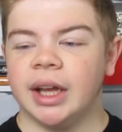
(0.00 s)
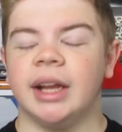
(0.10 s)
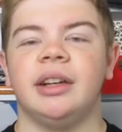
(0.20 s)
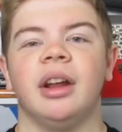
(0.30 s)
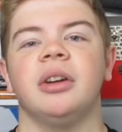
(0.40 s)

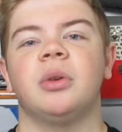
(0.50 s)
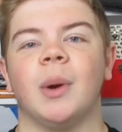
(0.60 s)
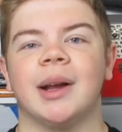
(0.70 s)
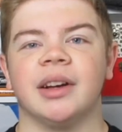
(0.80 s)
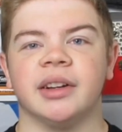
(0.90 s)
and none
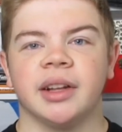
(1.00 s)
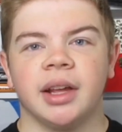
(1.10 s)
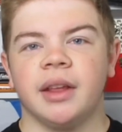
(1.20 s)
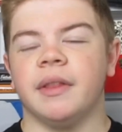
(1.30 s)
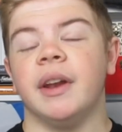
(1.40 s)
quicker
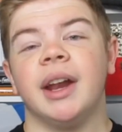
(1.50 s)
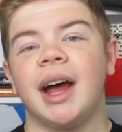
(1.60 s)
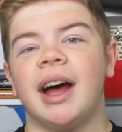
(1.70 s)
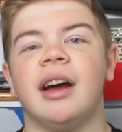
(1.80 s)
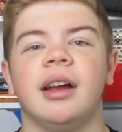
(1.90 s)
than
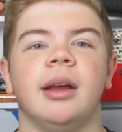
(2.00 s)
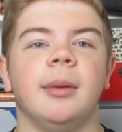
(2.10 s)
at